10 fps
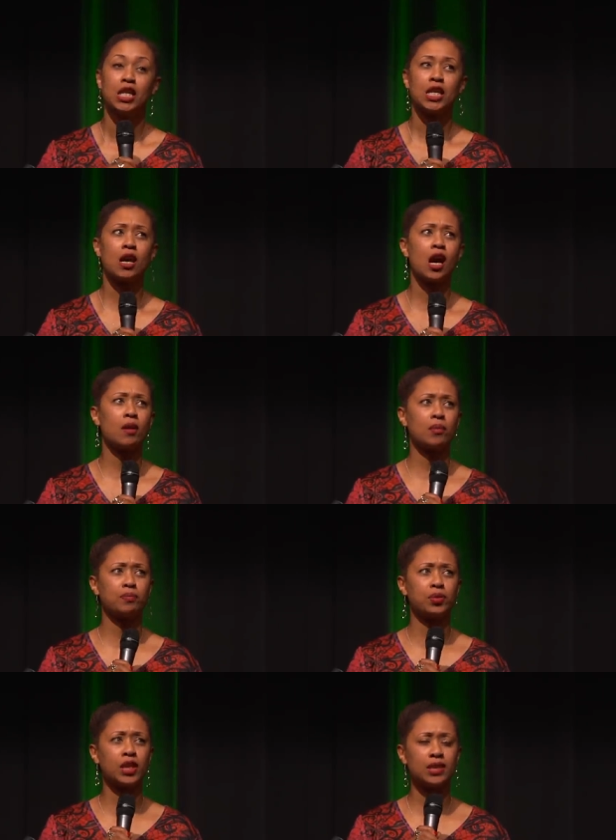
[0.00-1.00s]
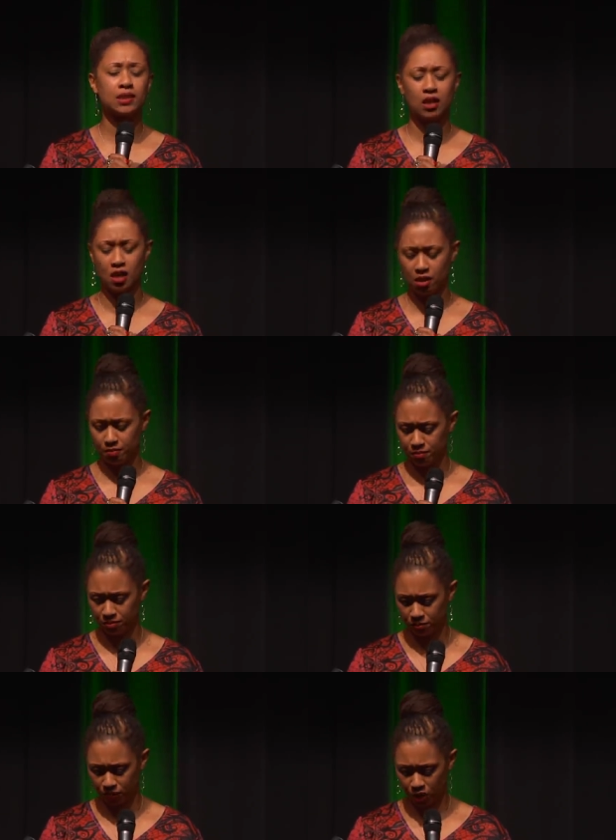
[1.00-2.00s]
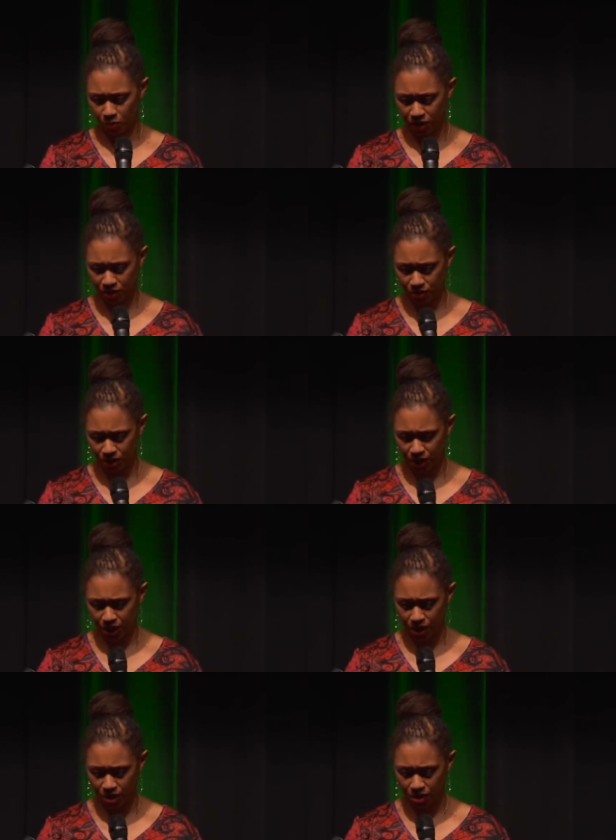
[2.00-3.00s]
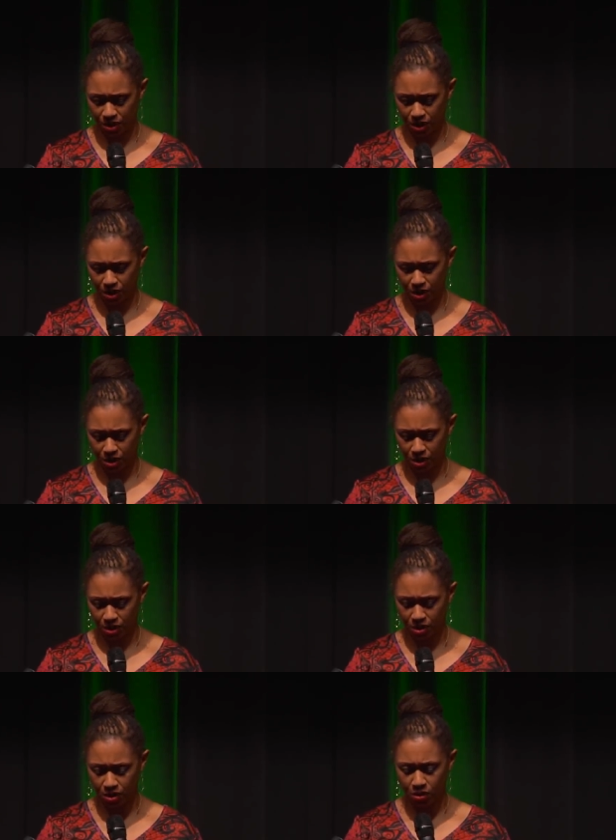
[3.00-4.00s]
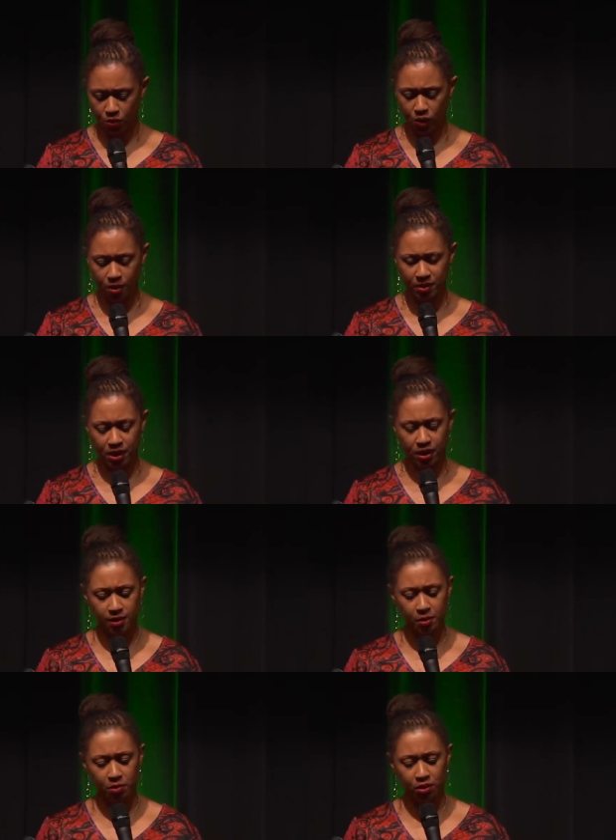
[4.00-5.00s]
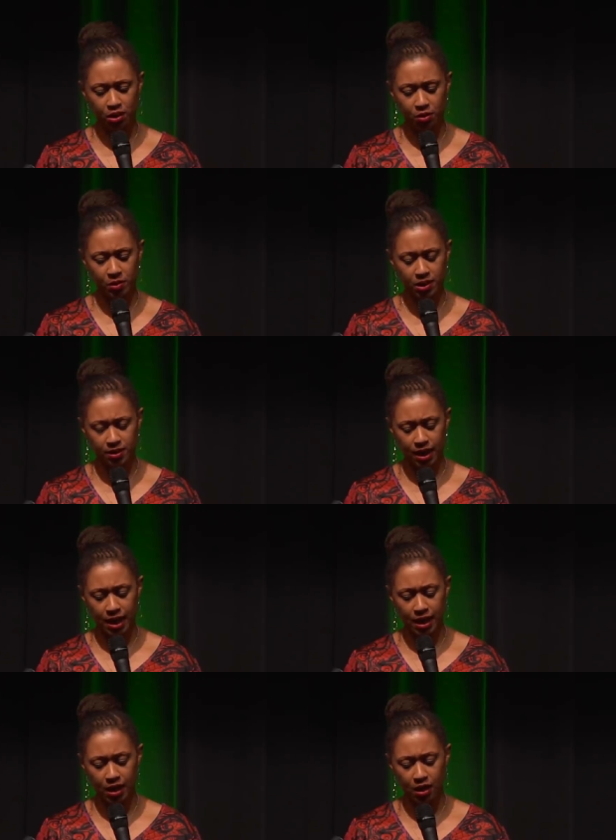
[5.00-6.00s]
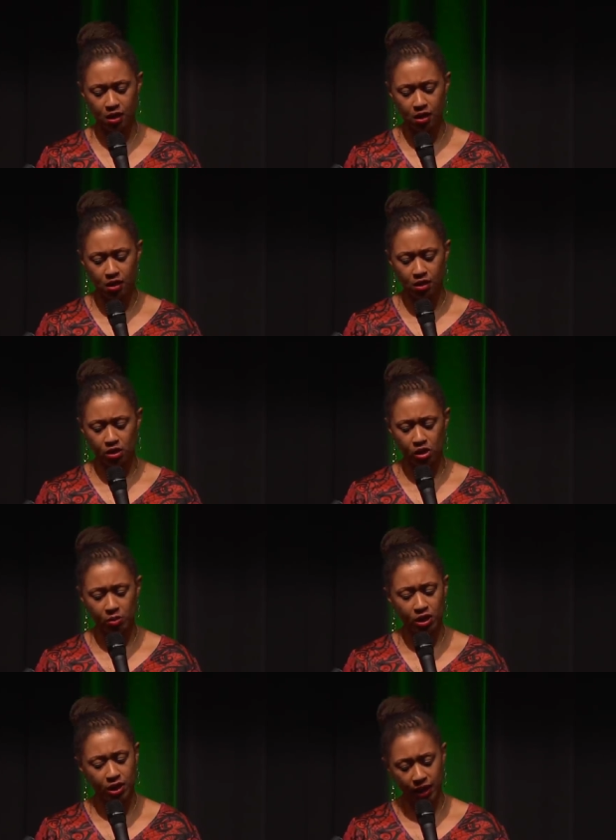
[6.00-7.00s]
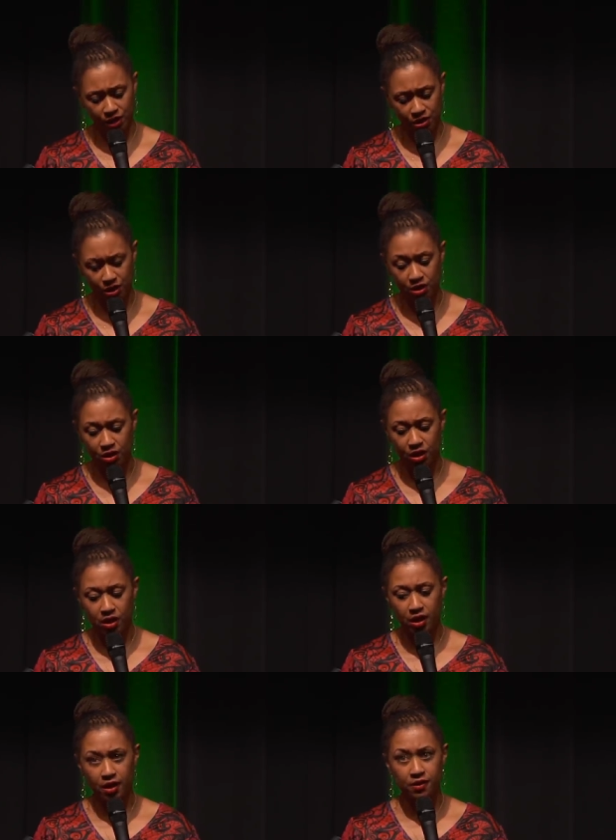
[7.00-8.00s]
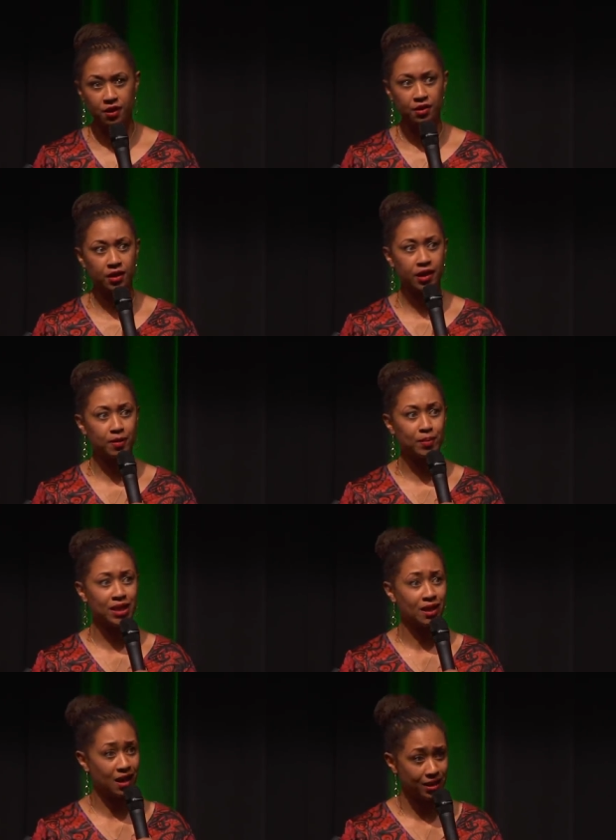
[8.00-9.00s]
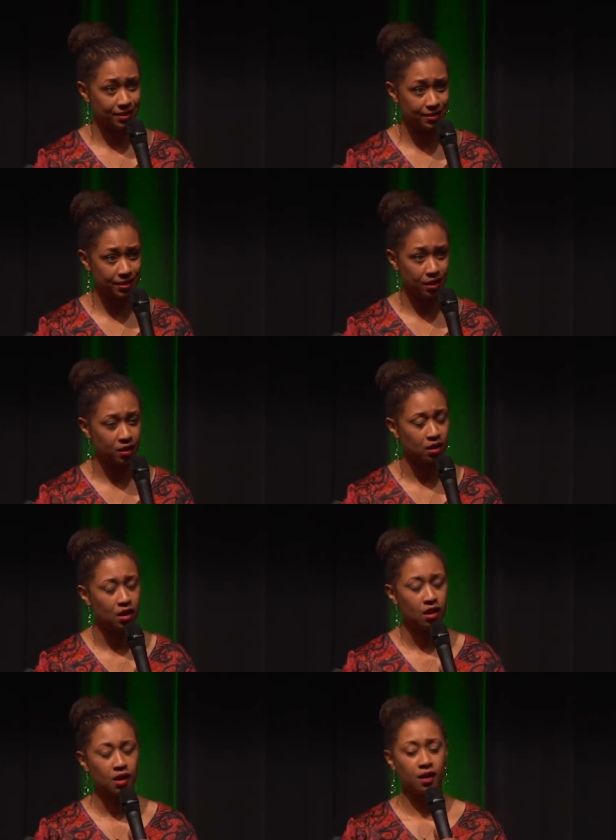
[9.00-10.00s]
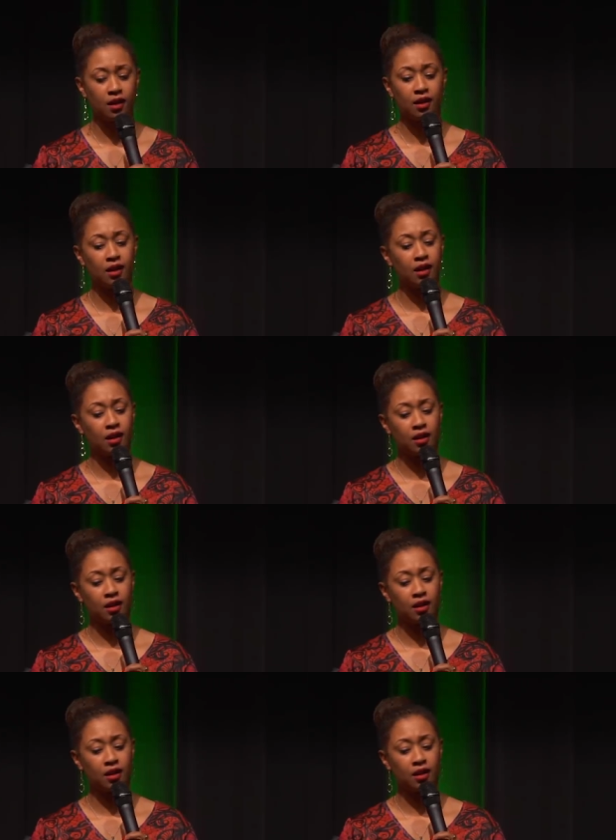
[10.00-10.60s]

now, uh, please um, don't misunderstand uh, what I'm saying. Some people hear me say communication and they think I mean honesty. Uh,